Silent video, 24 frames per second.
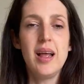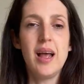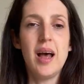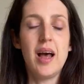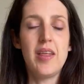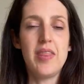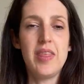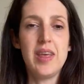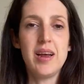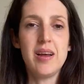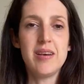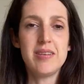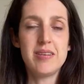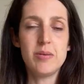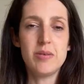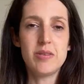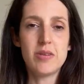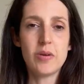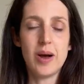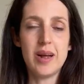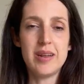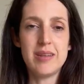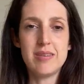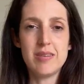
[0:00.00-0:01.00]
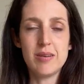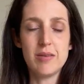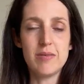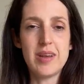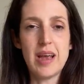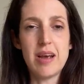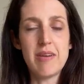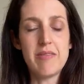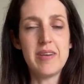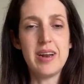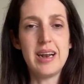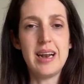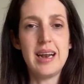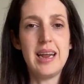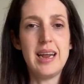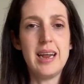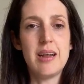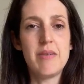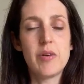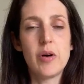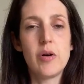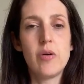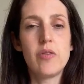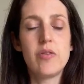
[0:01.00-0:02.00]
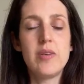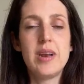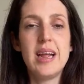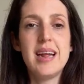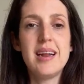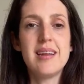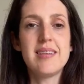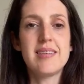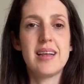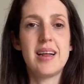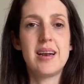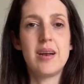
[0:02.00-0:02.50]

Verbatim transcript: I think because it was quite sort of yeah fiddly involved knit